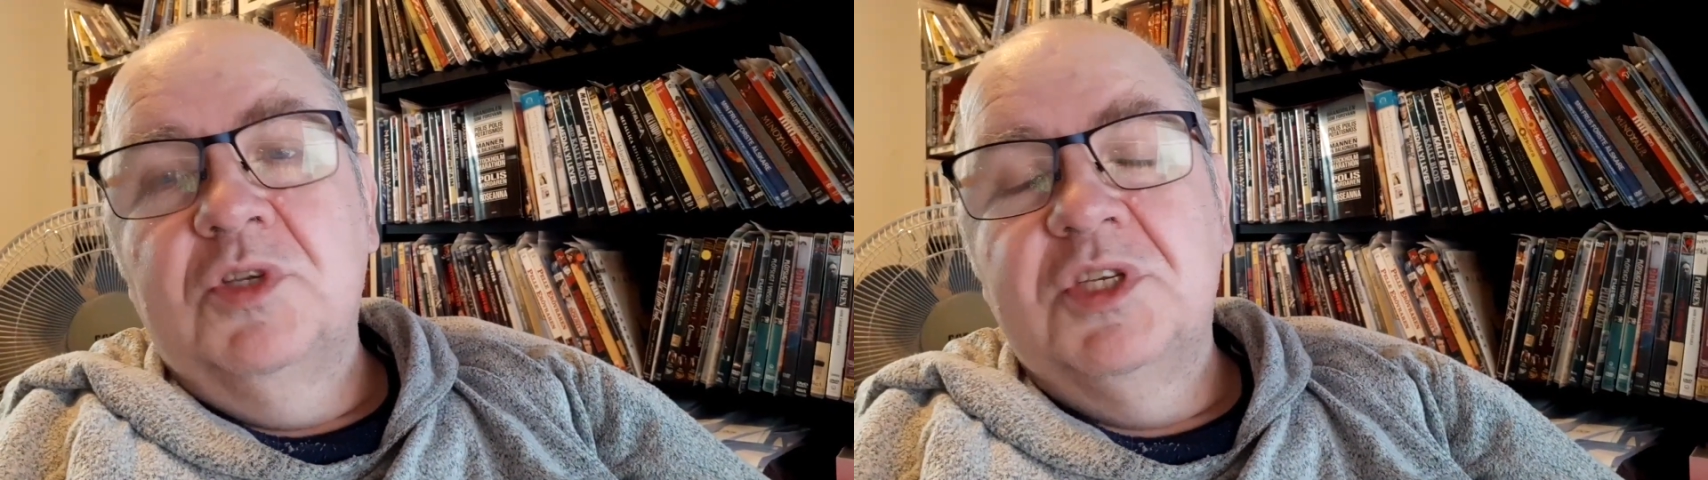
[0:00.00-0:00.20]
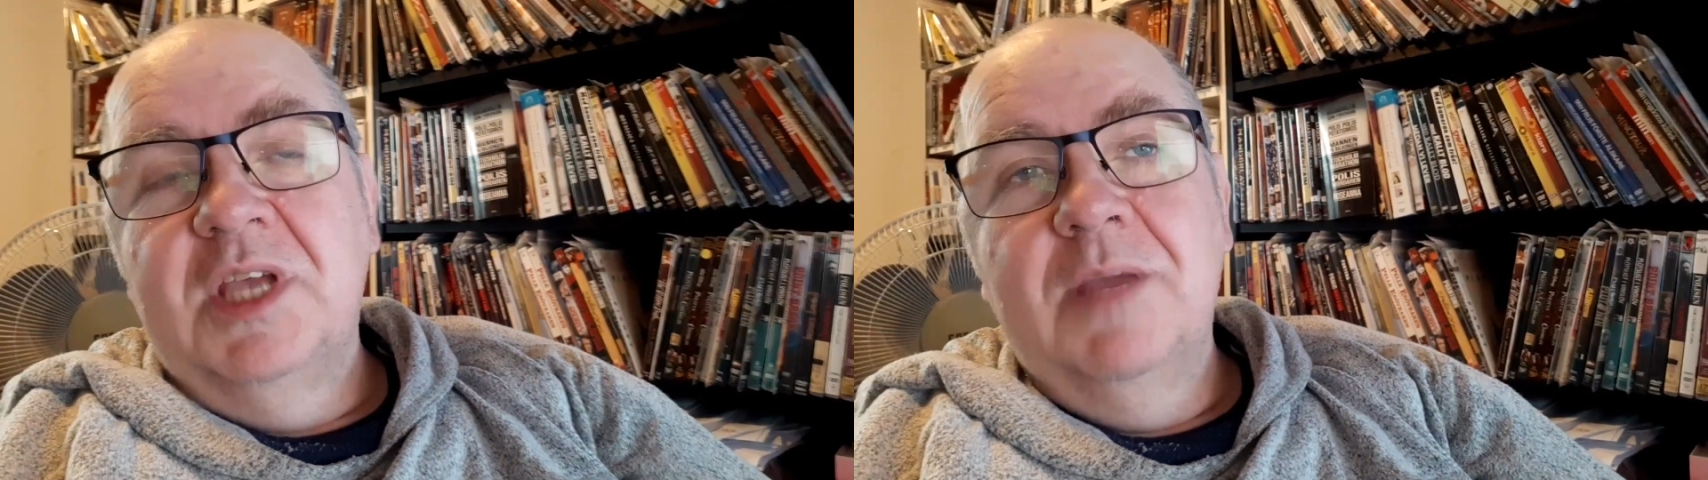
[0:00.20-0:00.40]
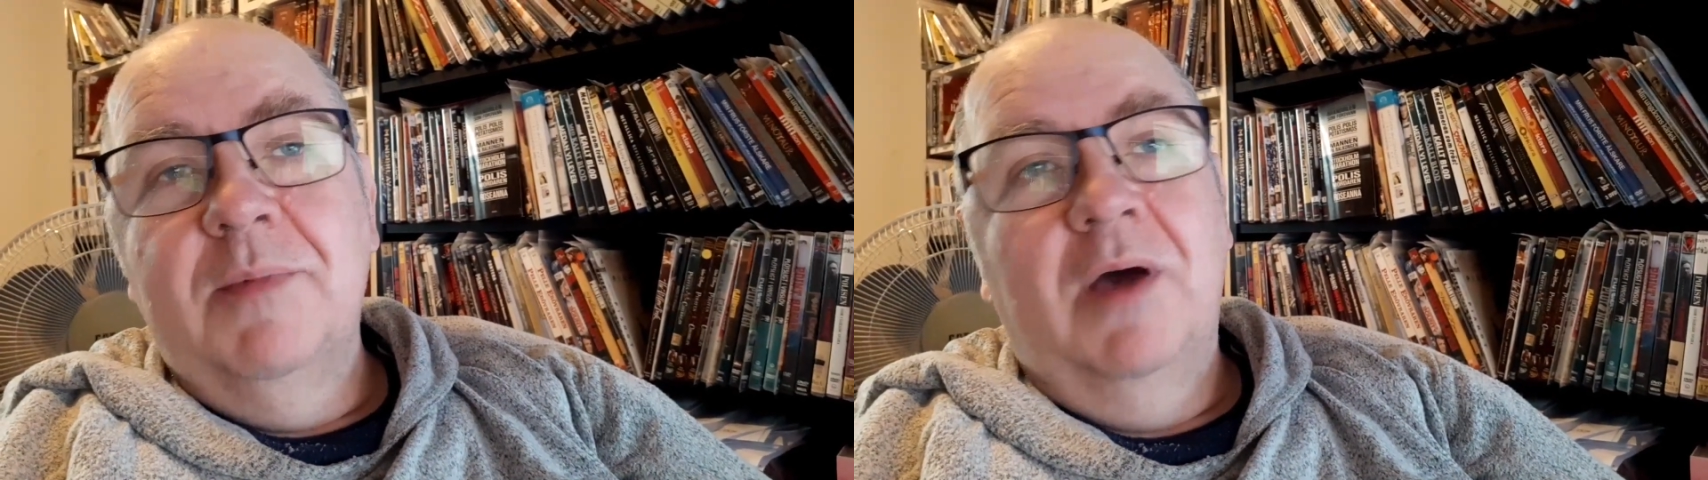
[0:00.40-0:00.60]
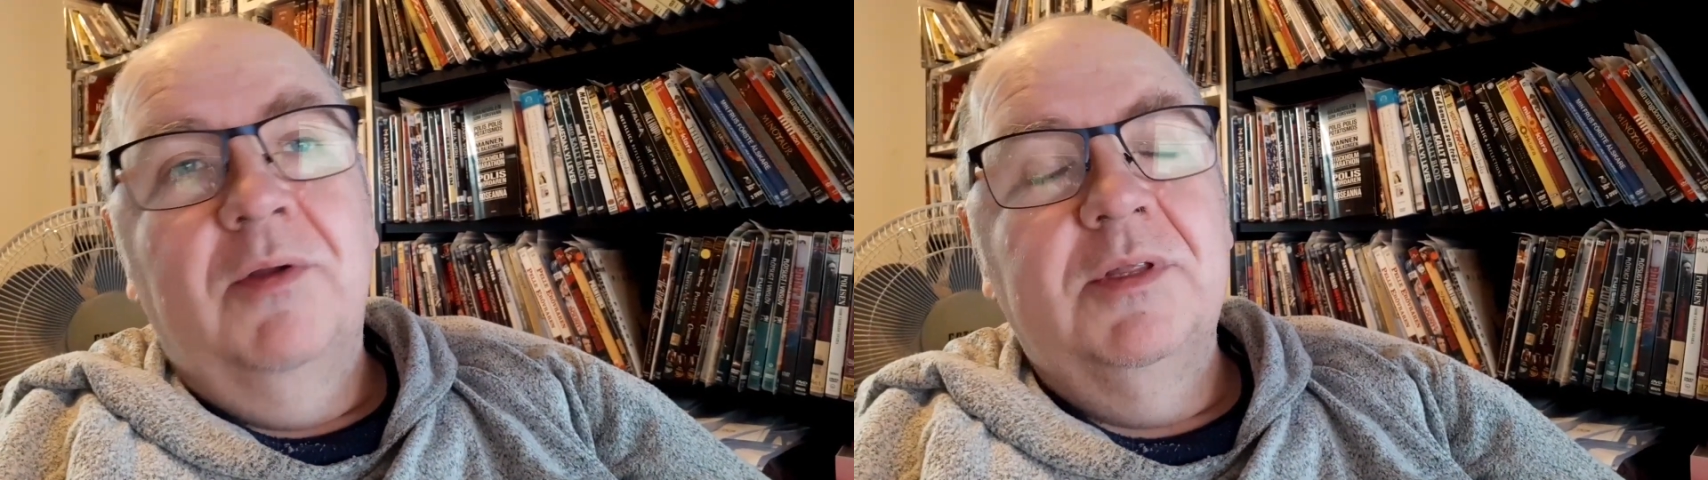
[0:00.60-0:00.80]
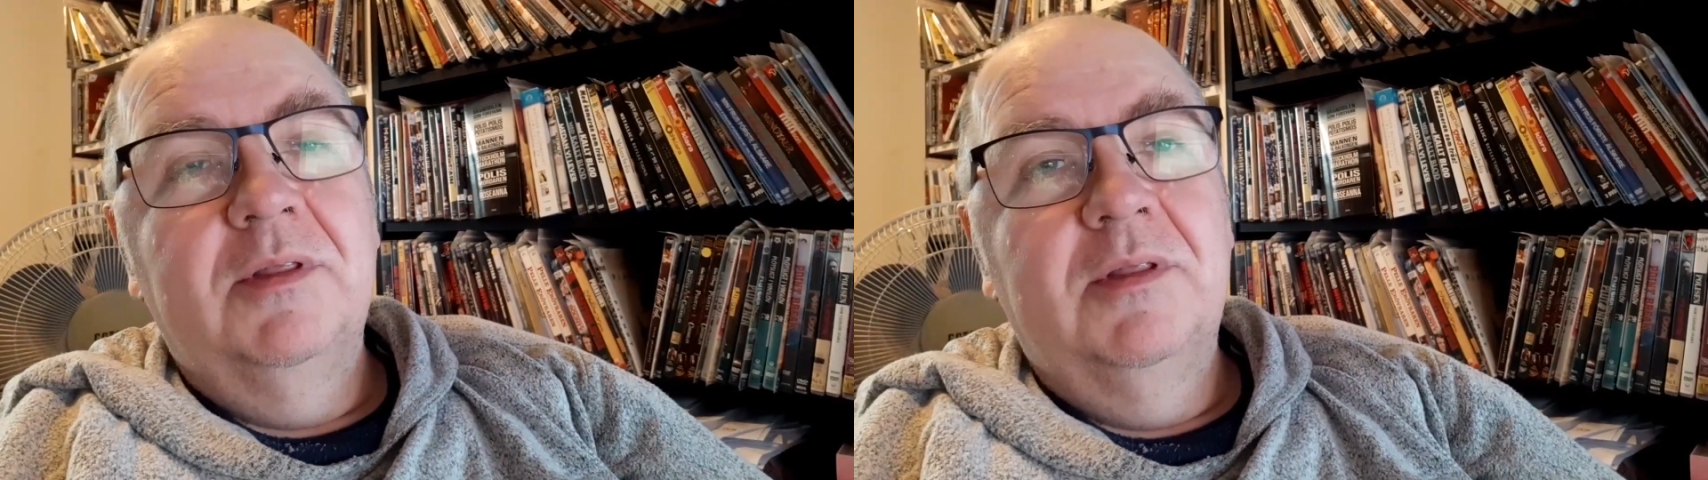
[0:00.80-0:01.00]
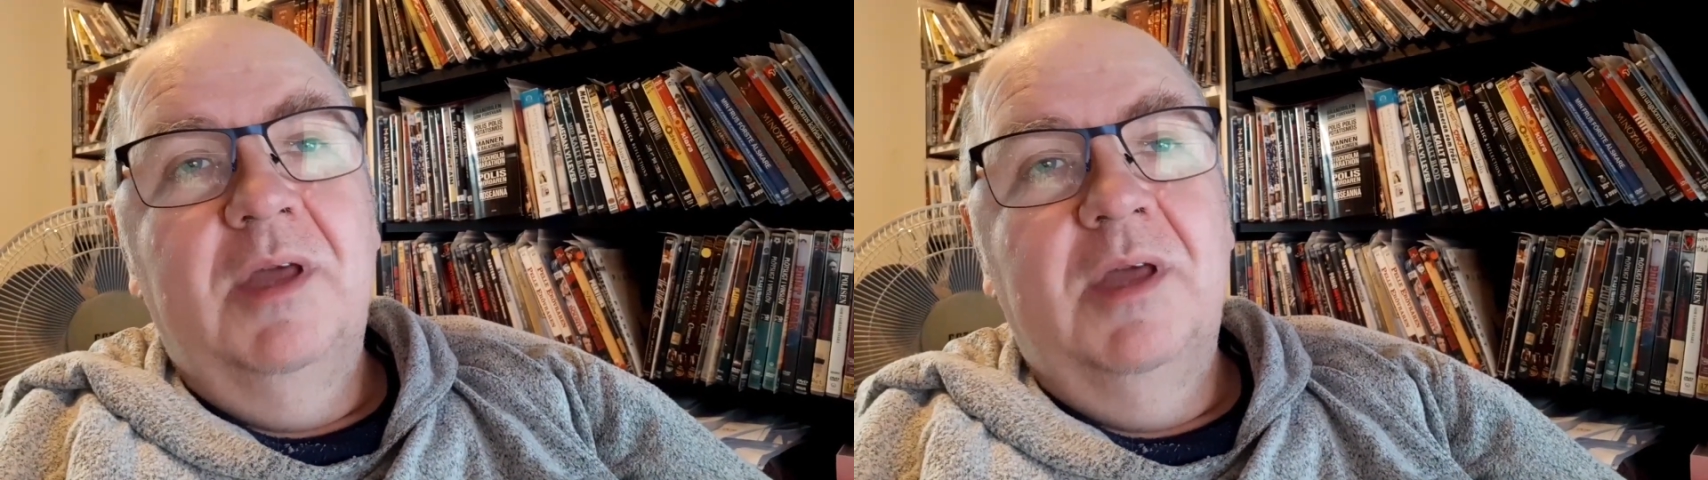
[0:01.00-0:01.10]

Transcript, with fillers: to say about it.